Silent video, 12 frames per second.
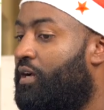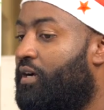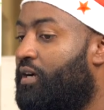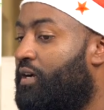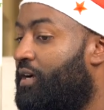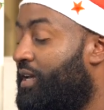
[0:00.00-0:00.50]

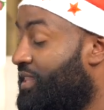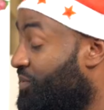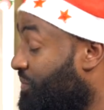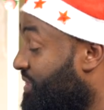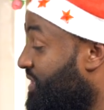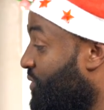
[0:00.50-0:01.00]
Uh, at the
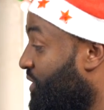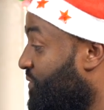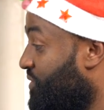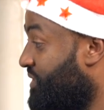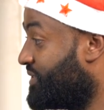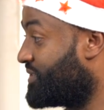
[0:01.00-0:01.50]
moment, they're going
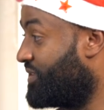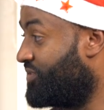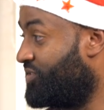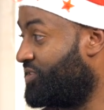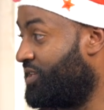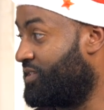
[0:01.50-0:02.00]
for
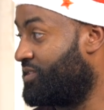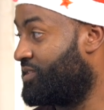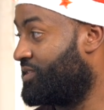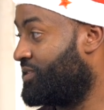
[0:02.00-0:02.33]
600 shillings.